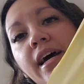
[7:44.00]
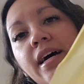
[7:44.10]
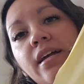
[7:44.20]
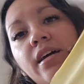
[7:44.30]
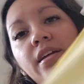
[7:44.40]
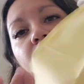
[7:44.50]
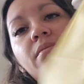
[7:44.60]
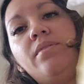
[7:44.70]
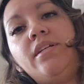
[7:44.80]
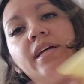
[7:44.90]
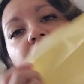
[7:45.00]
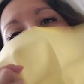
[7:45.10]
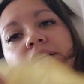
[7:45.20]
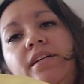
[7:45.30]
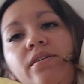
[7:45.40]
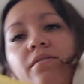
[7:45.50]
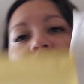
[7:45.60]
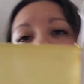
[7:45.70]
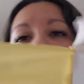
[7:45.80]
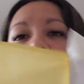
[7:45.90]
add another one of that yellow
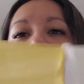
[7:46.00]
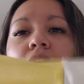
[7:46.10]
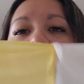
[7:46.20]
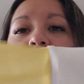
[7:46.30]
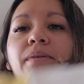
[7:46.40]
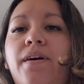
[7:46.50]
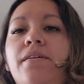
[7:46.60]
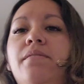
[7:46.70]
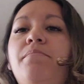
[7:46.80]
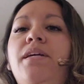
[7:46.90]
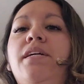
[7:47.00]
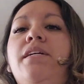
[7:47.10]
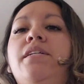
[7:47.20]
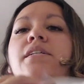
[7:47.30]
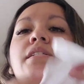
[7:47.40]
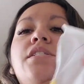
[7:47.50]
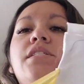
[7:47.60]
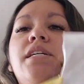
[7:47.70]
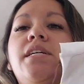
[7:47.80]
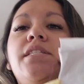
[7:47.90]
fabric on the bottom because,
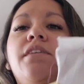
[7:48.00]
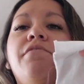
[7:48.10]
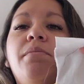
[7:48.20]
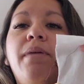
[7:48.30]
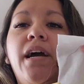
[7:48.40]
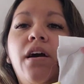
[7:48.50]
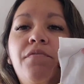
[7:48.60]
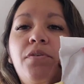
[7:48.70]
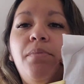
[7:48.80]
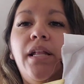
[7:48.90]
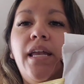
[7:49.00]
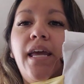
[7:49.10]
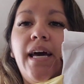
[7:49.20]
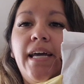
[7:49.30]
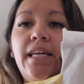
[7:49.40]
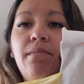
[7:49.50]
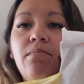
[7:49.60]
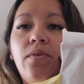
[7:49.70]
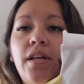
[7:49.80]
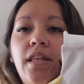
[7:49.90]
just like I said, for my comfortability, I need
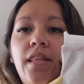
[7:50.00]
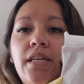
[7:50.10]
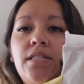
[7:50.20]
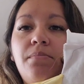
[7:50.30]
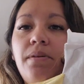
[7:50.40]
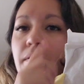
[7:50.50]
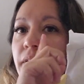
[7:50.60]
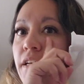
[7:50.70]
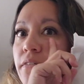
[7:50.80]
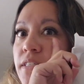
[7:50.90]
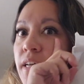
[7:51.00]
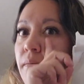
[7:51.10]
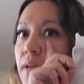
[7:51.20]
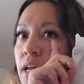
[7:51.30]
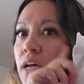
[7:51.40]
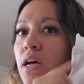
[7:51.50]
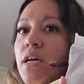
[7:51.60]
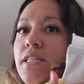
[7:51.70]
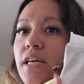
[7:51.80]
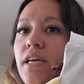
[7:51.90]
more than this to put in my Q-snap
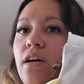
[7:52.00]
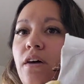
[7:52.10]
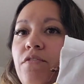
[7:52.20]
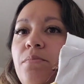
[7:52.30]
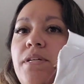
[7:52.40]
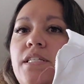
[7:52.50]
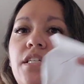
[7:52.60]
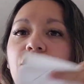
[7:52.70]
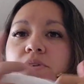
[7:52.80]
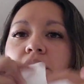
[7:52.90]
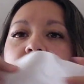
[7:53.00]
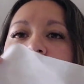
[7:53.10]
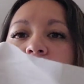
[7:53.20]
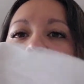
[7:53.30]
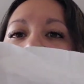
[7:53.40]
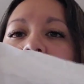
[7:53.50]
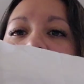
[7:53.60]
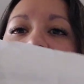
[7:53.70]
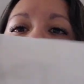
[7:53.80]
so I can comfortably stitch right here. There's plenty on this